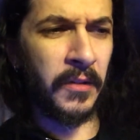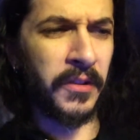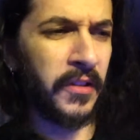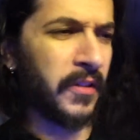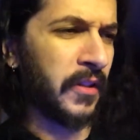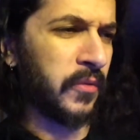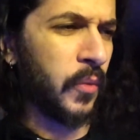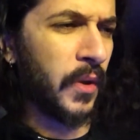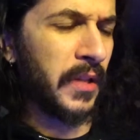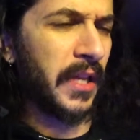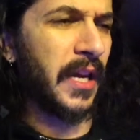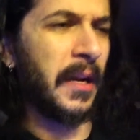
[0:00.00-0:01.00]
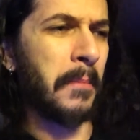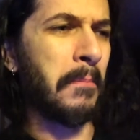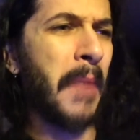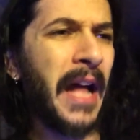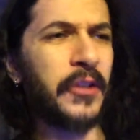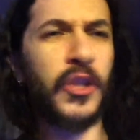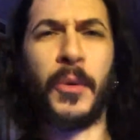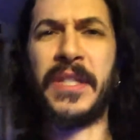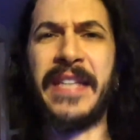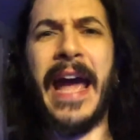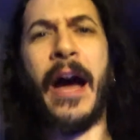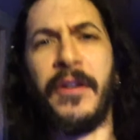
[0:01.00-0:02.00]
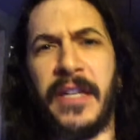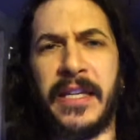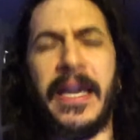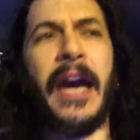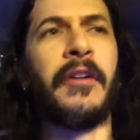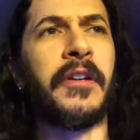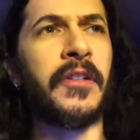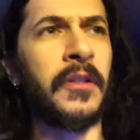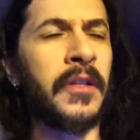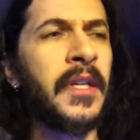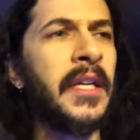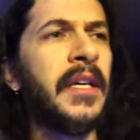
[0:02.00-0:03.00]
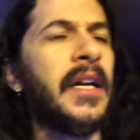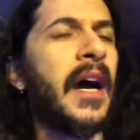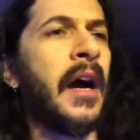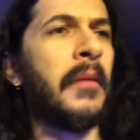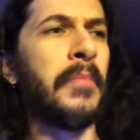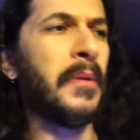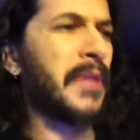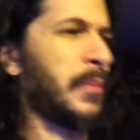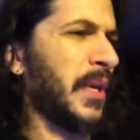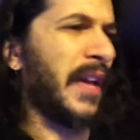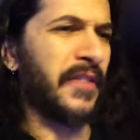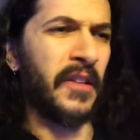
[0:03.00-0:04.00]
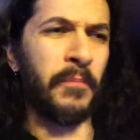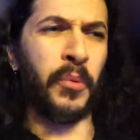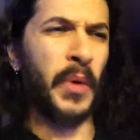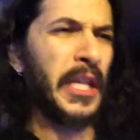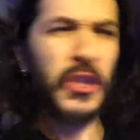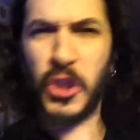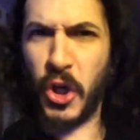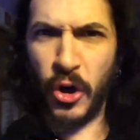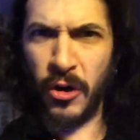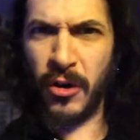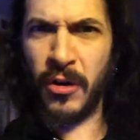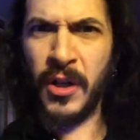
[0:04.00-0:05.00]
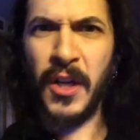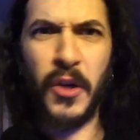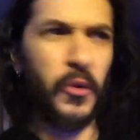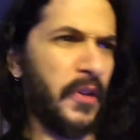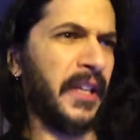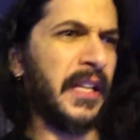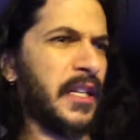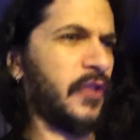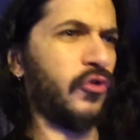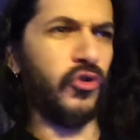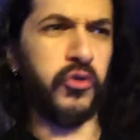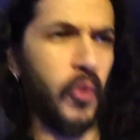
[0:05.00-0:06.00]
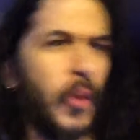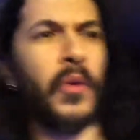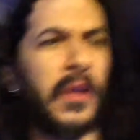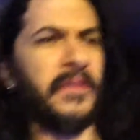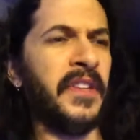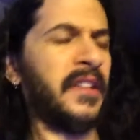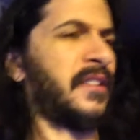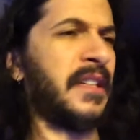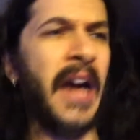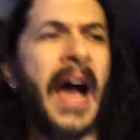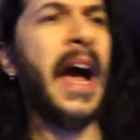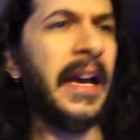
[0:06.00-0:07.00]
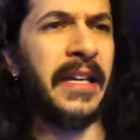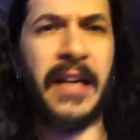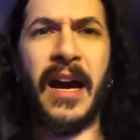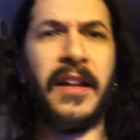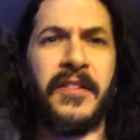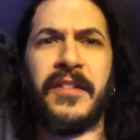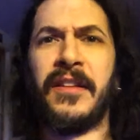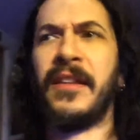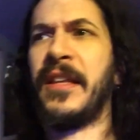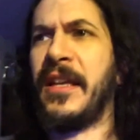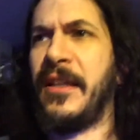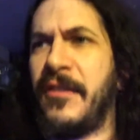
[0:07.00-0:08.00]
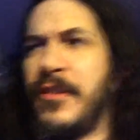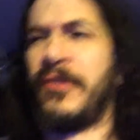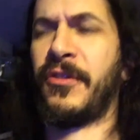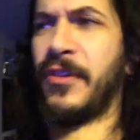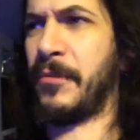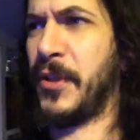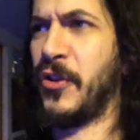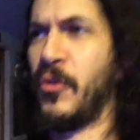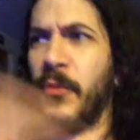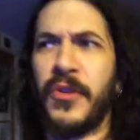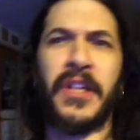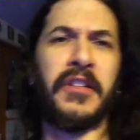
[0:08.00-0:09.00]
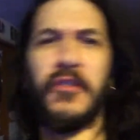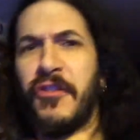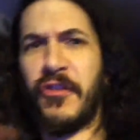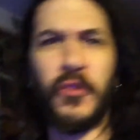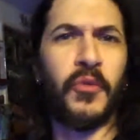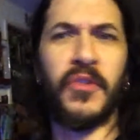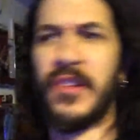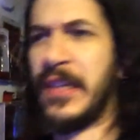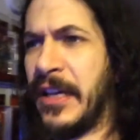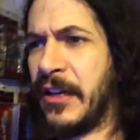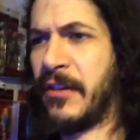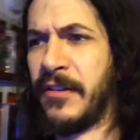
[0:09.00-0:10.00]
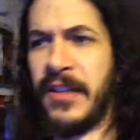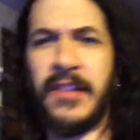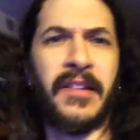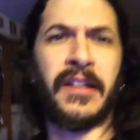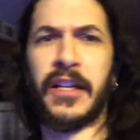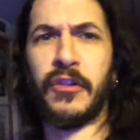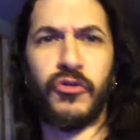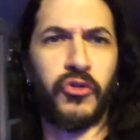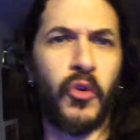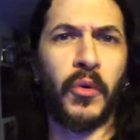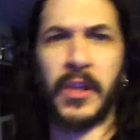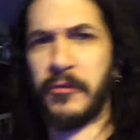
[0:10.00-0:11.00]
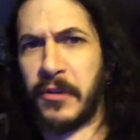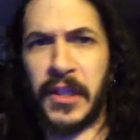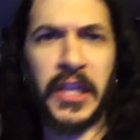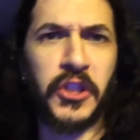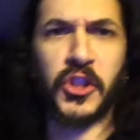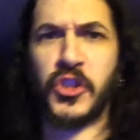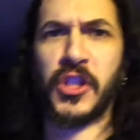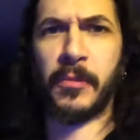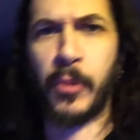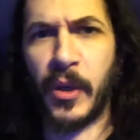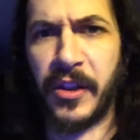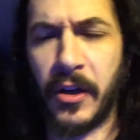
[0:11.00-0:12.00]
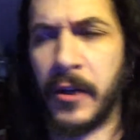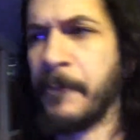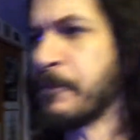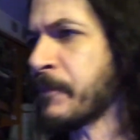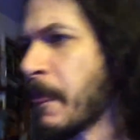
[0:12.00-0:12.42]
this one like kind of macho Italian character, but then we have this British girl who's like in control of this guy constantly. And there's some humor that ensues there as he's in a controlling relationship with her.